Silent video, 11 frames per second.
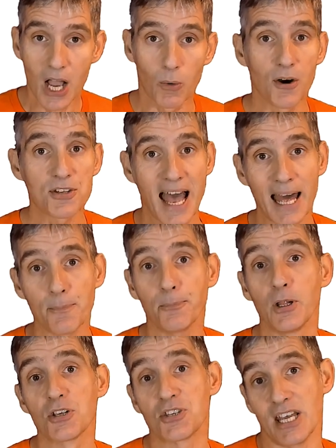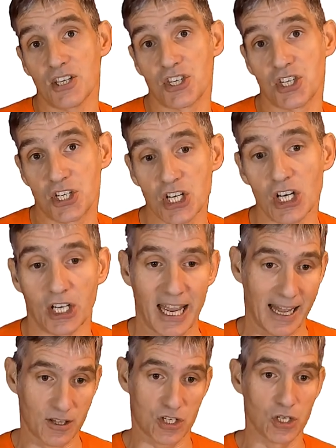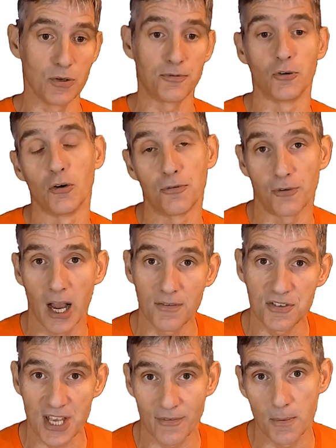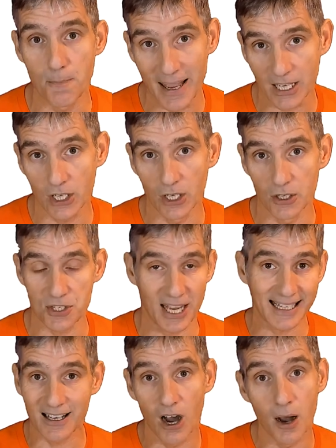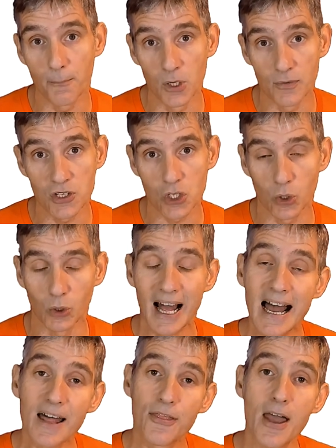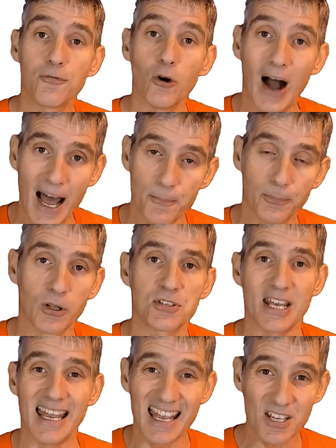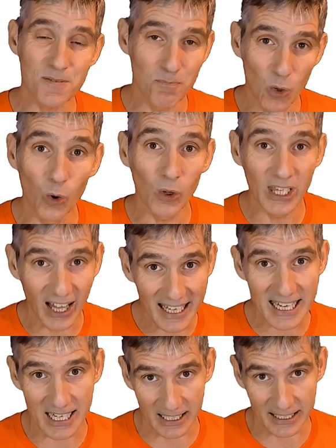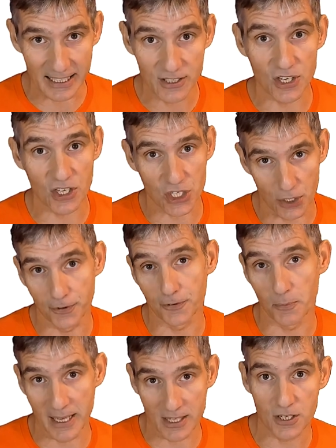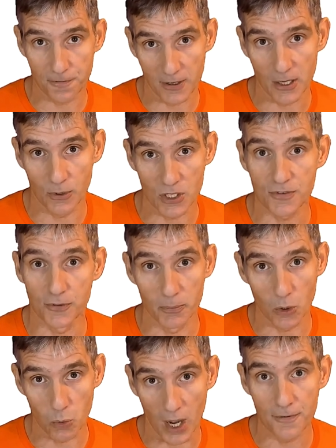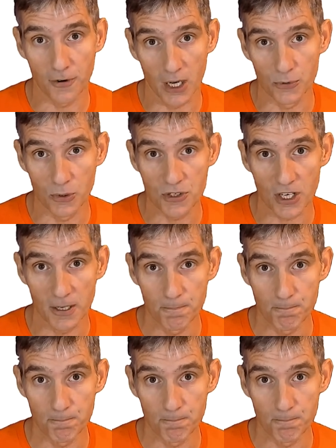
whereas Ant Plus is stuck at 2457 megahertz and can't move at all. Therefore, Ant Plus is more likely to suffer from interference from your Wi-Fi router.